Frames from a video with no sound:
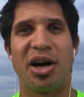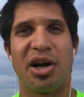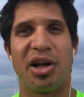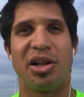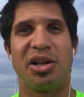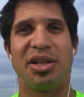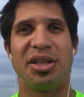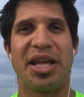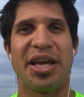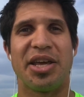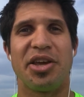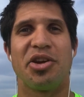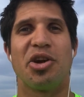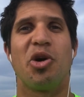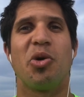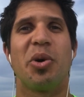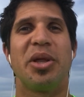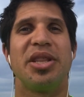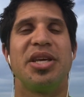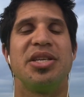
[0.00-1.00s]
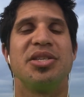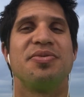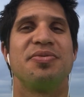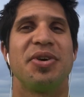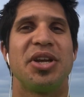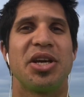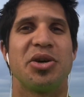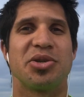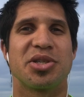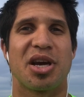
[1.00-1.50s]
I'll let you know when these
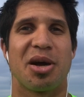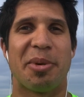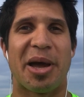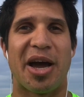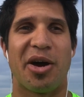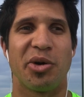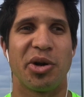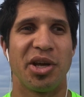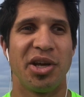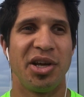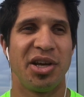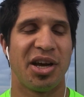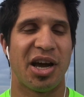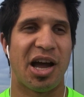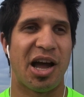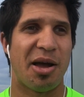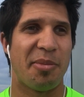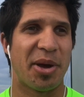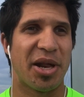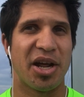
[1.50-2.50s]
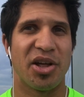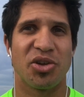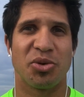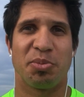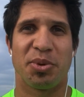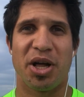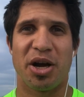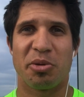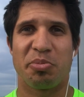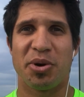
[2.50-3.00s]
videos come out, and other
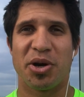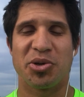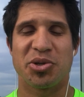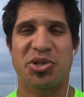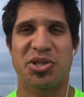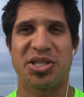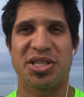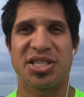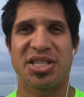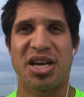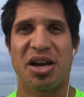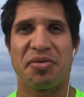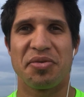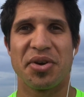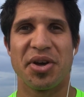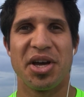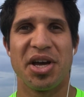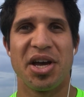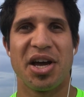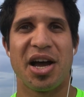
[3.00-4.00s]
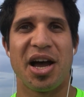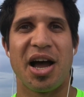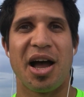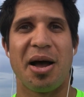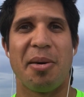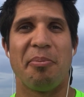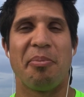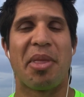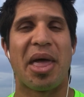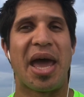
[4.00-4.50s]
blog posts and stuff,
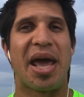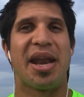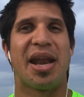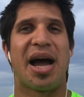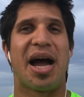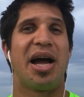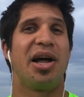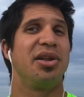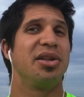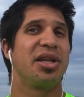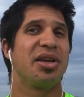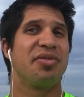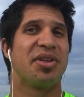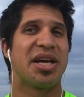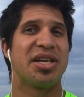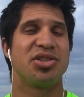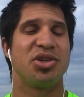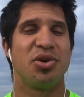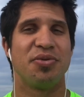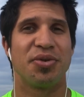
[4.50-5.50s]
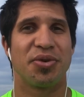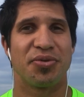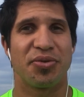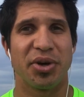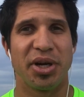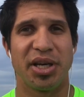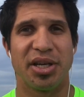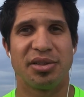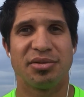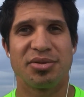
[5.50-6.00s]
and I'll give that to you for
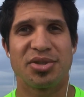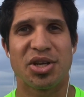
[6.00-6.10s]
free.